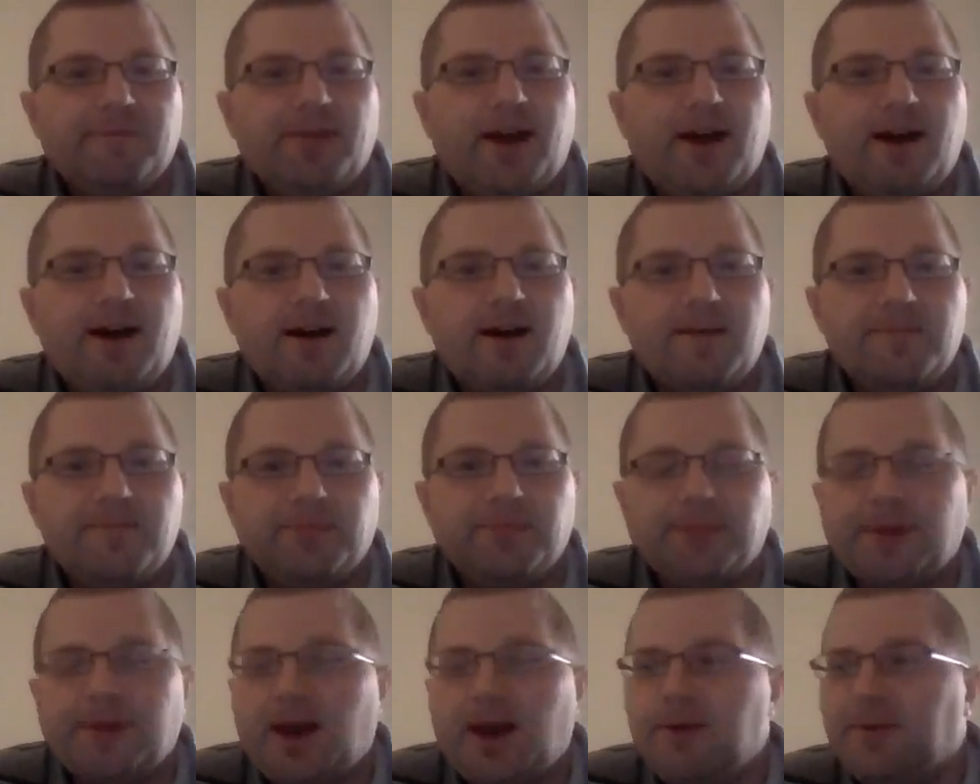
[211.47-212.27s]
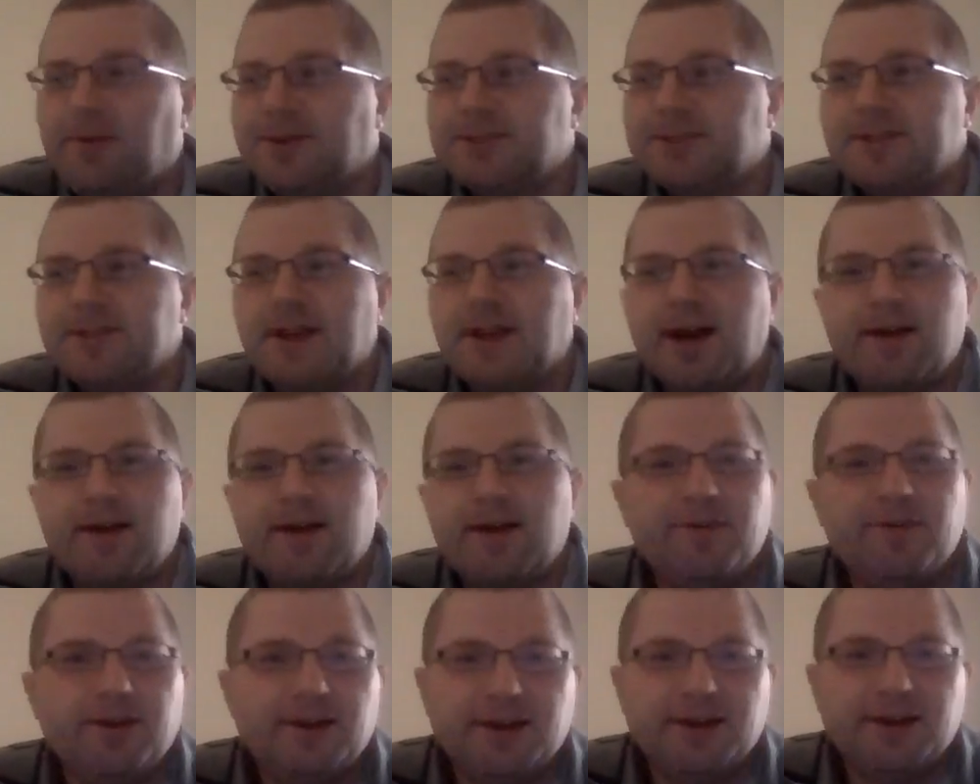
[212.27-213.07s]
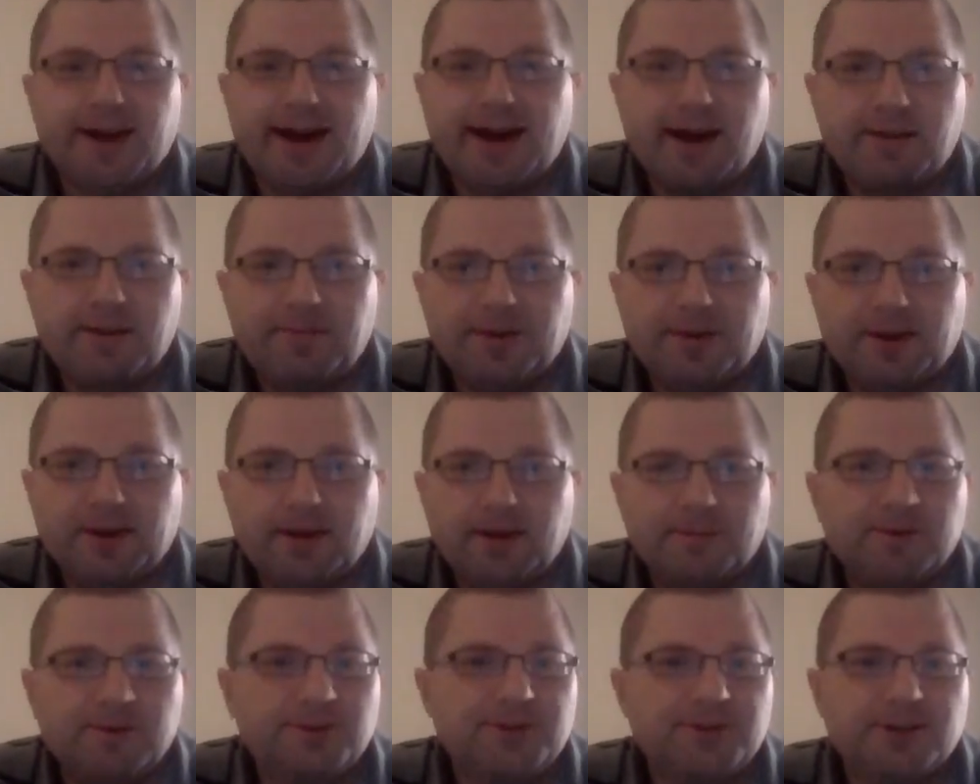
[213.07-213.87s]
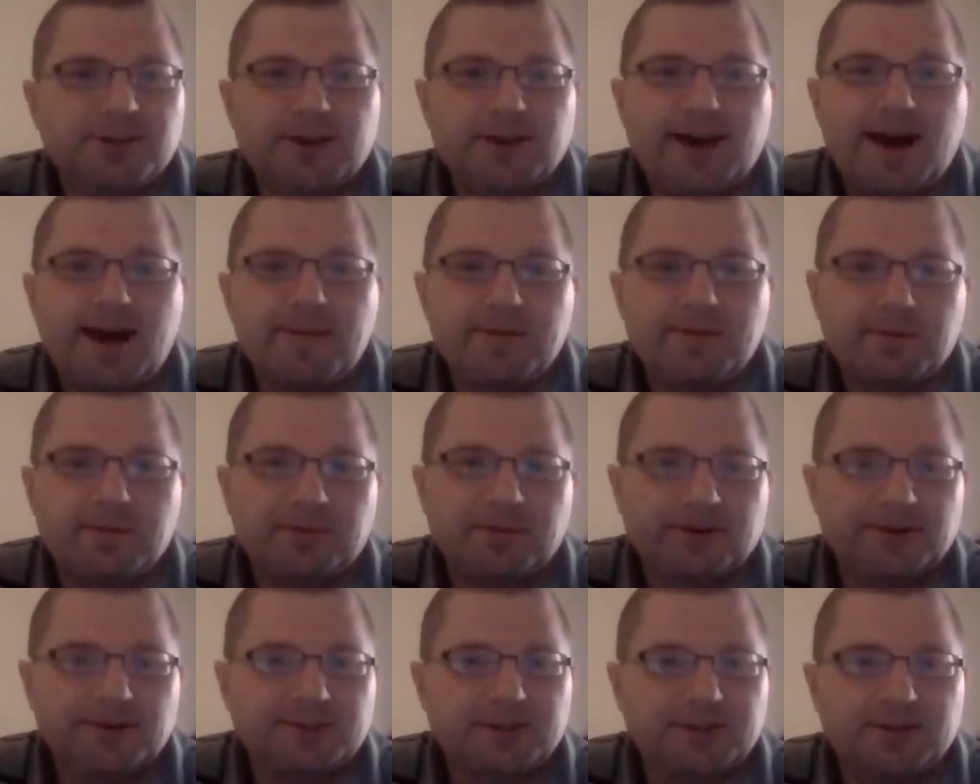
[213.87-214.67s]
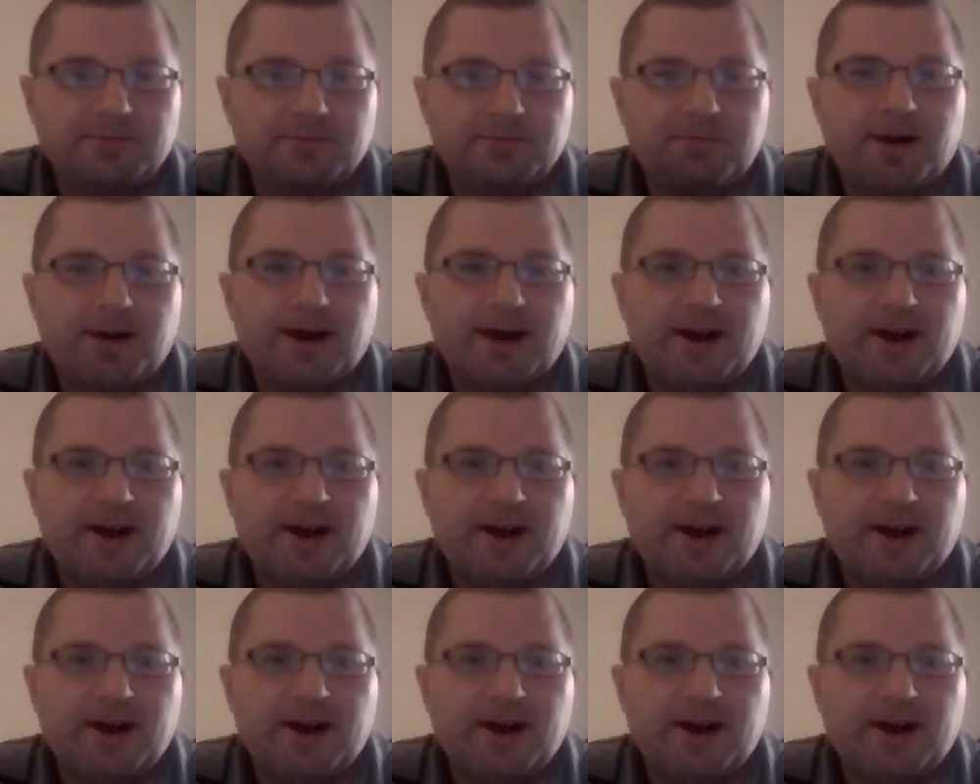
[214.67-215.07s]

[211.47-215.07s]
I was not very happy. I'm usually a happy person,